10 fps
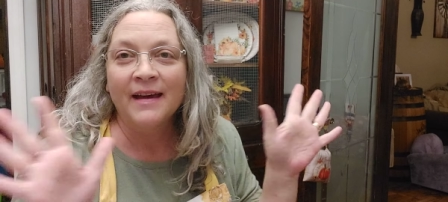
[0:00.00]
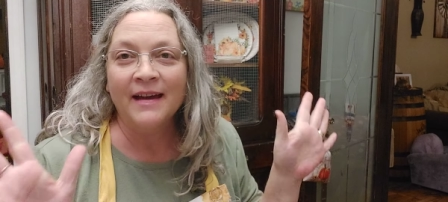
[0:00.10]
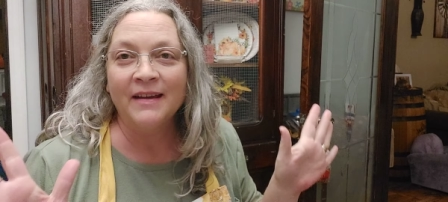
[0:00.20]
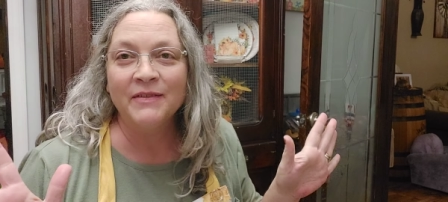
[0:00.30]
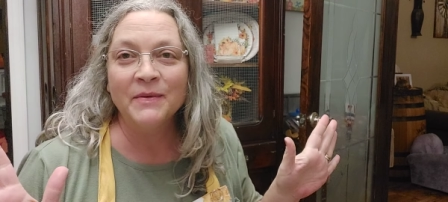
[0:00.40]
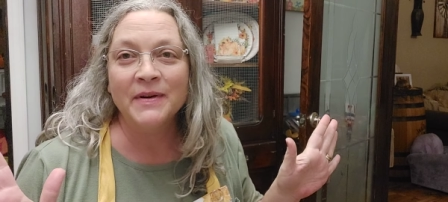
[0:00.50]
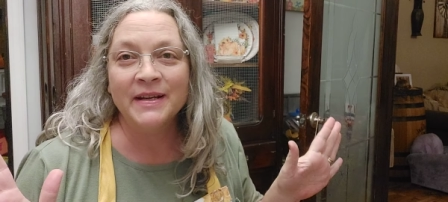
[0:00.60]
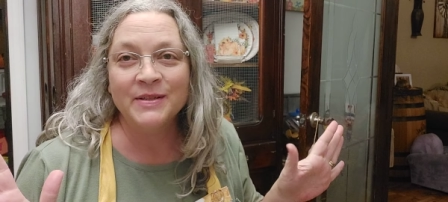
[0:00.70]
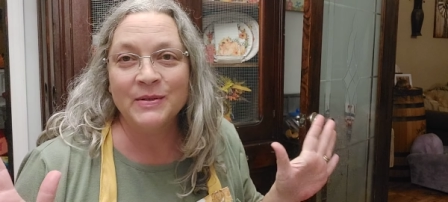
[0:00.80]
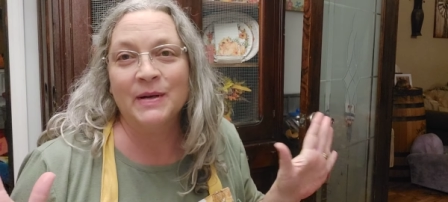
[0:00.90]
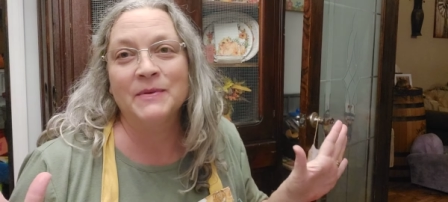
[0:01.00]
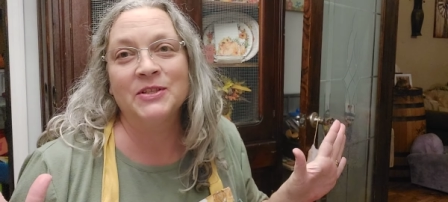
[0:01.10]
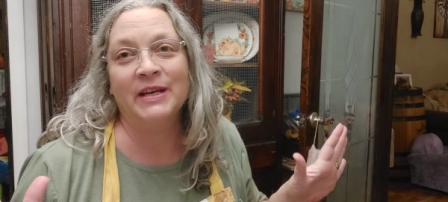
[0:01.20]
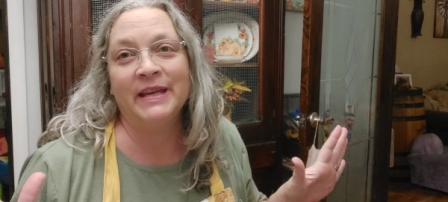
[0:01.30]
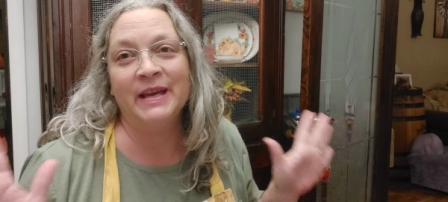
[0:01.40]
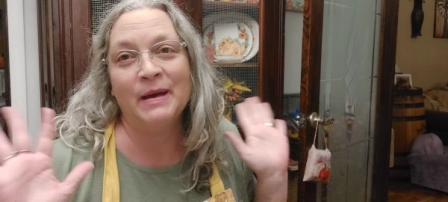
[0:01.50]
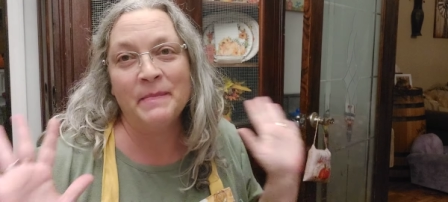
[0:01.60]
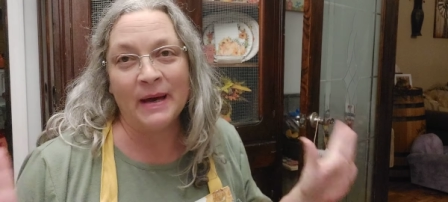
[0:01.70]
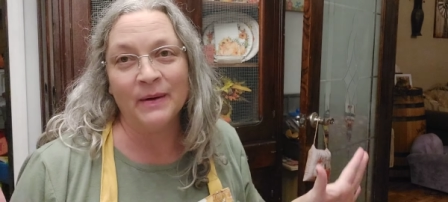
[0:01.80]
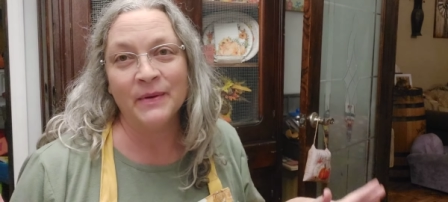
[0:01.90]
Hi everyone, it's Grandma Jackie.
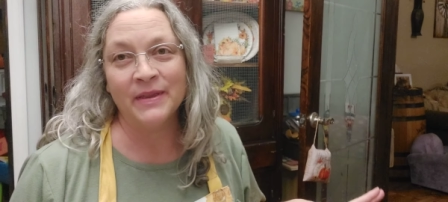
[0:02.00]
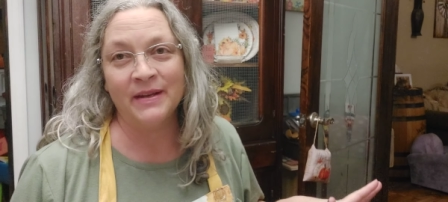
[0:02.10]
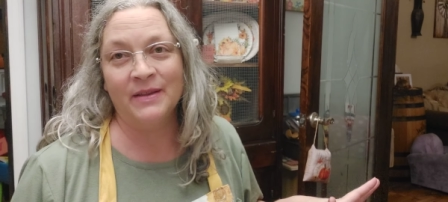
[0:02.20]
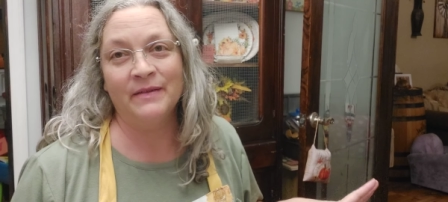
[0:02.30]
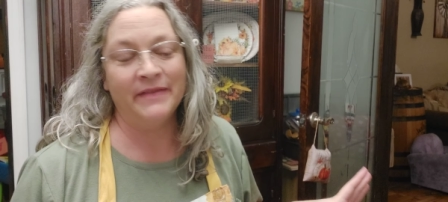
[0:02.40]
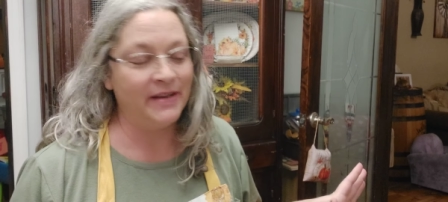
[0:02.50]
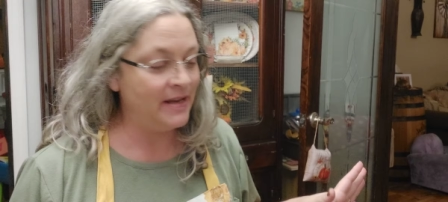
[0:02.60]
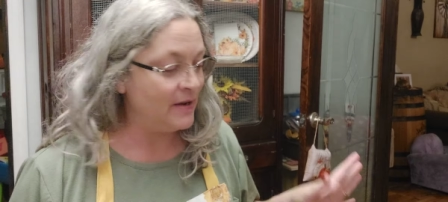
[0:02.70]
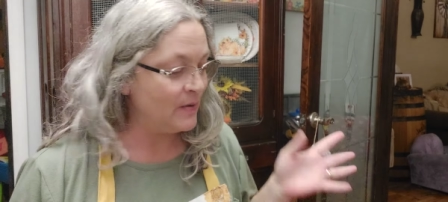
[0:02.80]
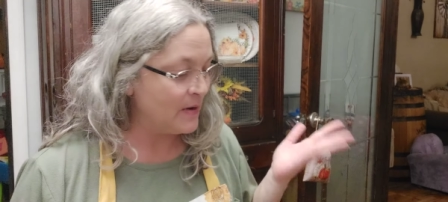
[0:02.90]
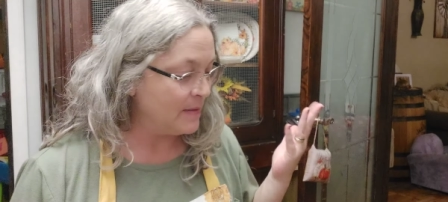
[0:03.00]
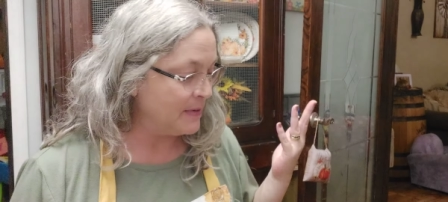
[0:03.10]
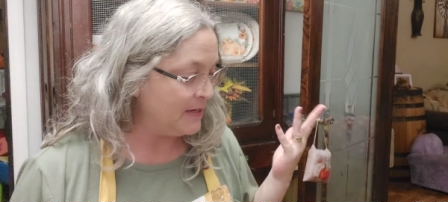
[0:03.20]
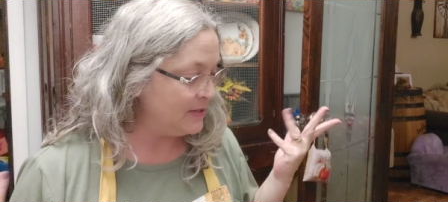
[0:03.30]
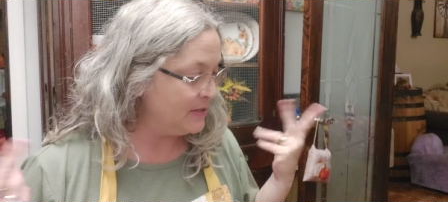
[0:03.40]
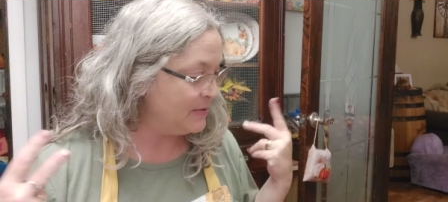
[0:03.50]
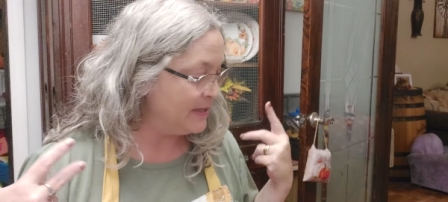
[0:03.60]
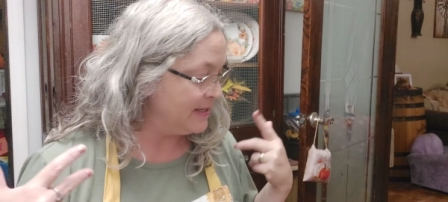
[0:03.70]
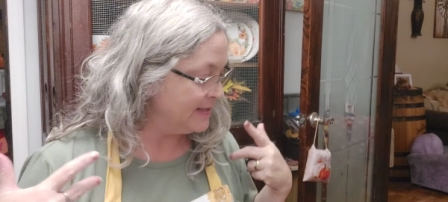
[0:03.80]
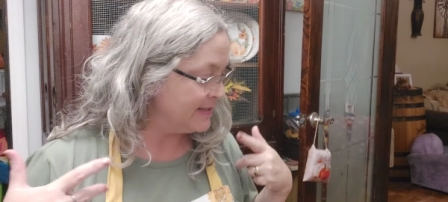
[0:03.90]
I'm back with another video. I'm going to do
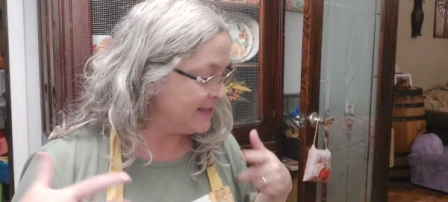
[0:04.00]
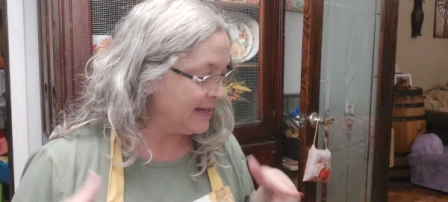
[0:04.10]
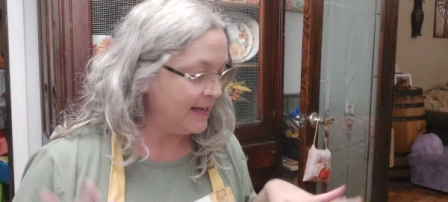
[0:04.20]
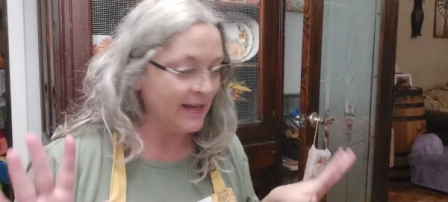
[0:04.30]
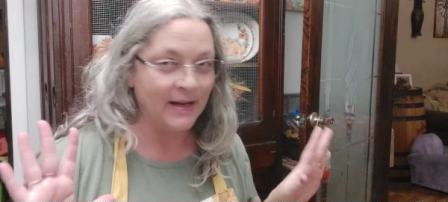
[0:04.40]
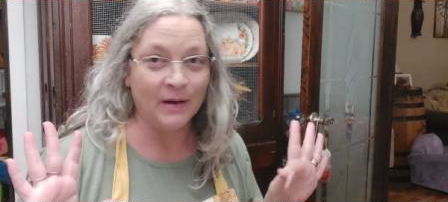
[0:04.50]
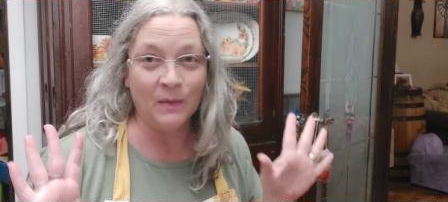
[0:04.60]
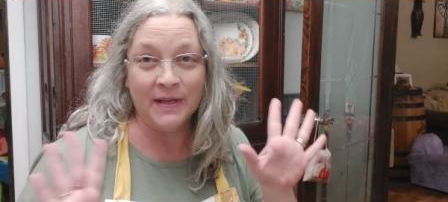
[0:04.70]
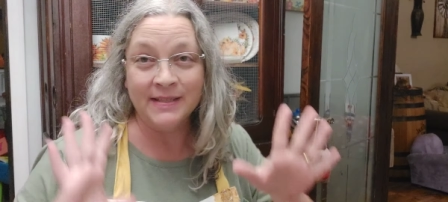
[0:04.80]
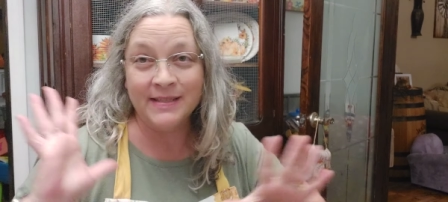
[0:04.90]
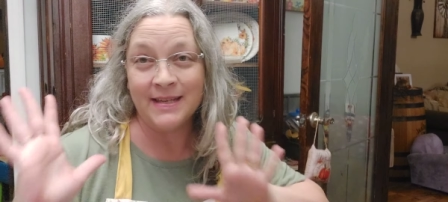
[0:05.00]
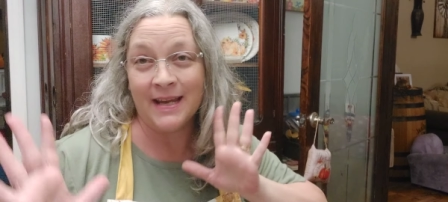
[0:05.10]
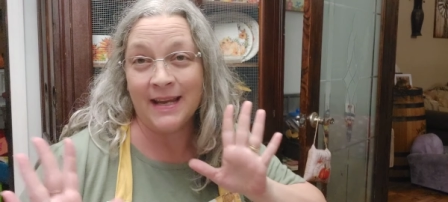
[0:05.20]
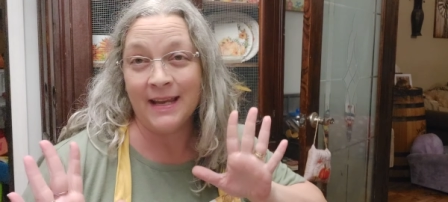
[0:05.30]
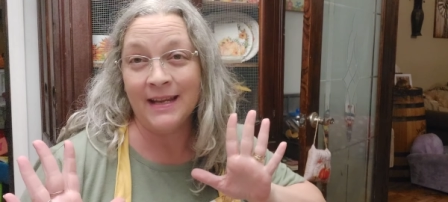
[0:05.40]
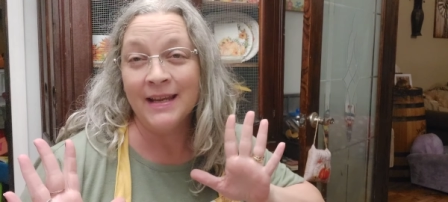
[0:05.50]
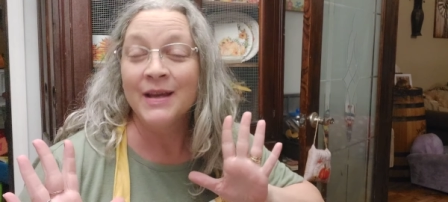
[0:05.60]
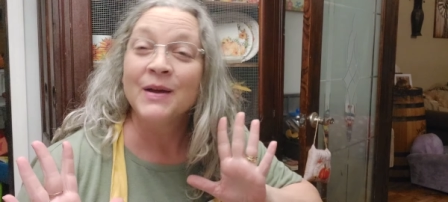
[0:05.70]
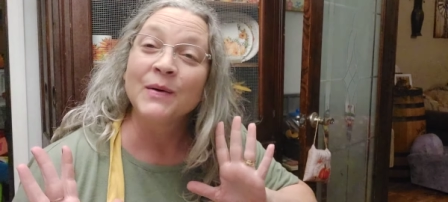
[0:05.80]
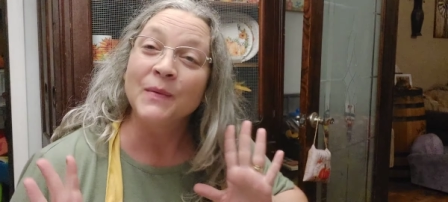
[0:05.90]
this like uh, Wednesday
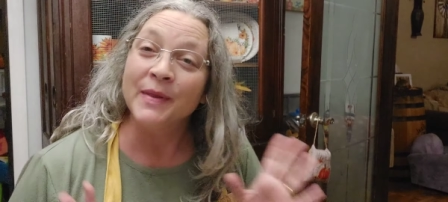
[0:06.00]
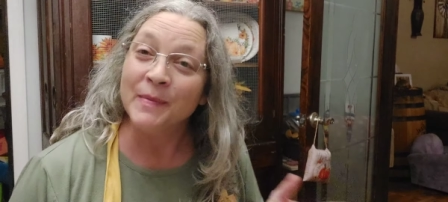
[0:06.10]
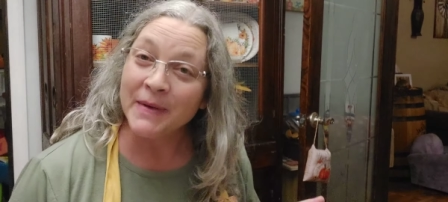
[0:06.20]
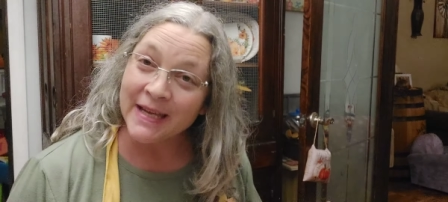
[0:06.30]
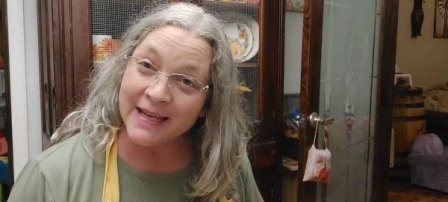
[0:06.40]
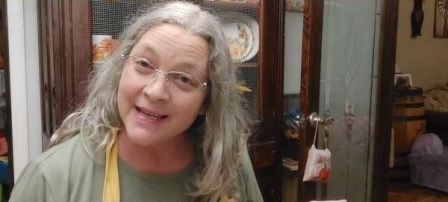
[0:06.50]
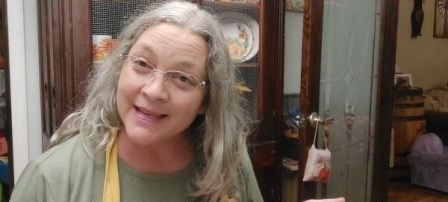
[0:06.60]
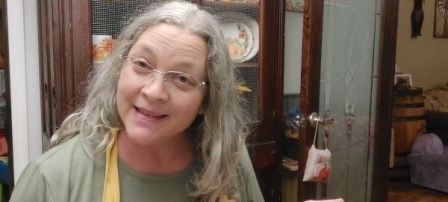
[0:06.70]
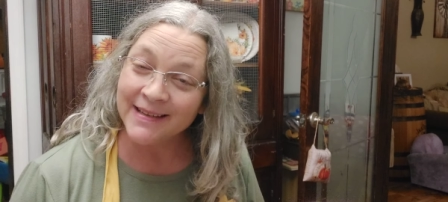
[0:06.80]
with me,